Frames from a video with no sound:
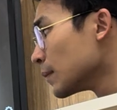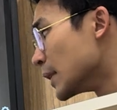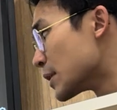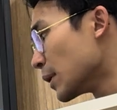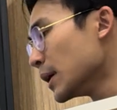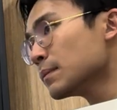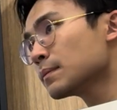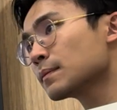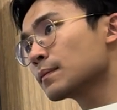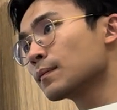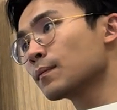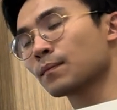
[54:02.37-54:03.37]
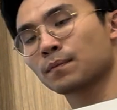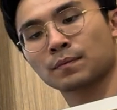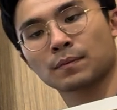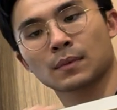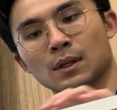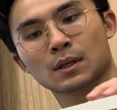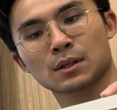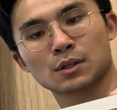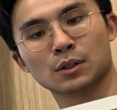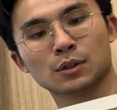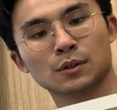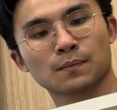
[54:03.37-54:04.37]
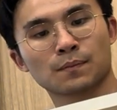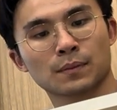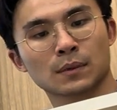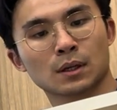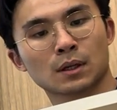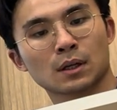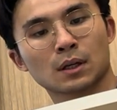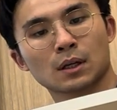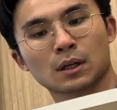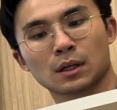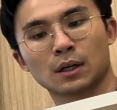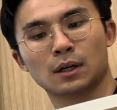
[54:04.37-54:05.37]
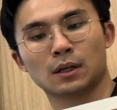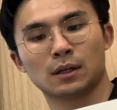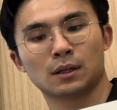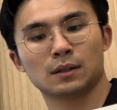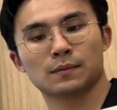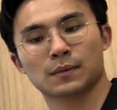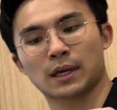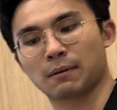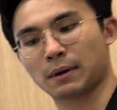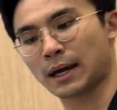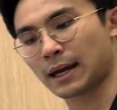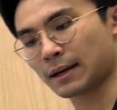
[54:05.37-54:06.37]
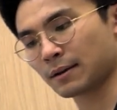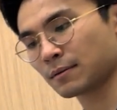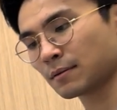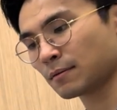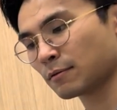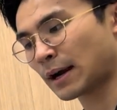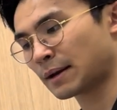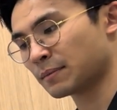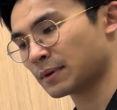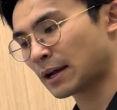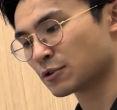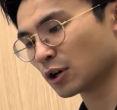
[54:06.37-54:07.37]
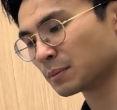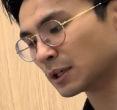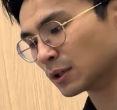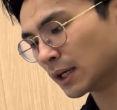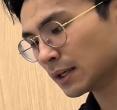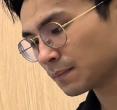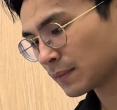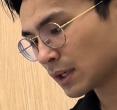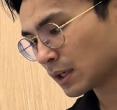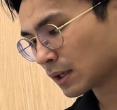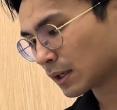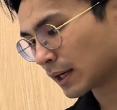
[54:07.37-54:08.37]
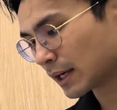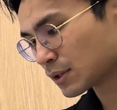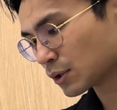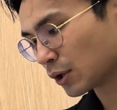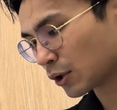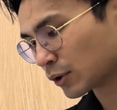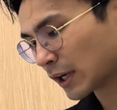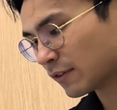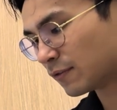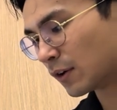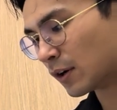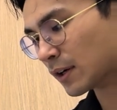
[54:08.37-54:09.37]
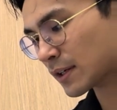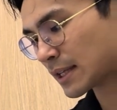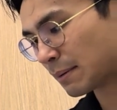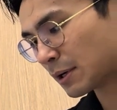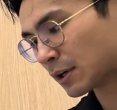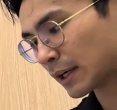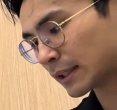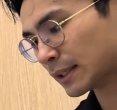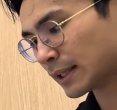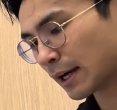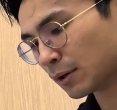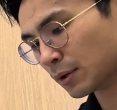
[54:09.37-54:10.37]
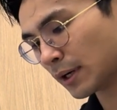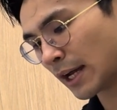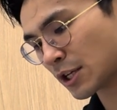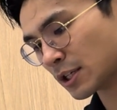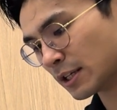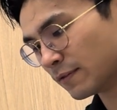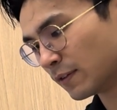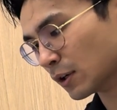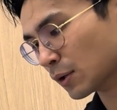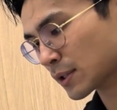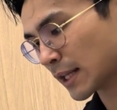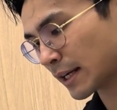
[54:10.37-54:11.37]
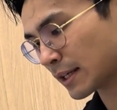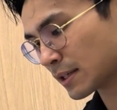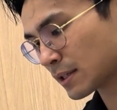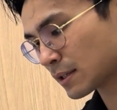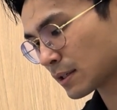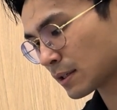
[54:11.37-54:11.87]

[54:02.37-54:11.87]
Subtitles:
This one. So your I draw below. Okay, so your graph for semiconductor diode actually follows like this.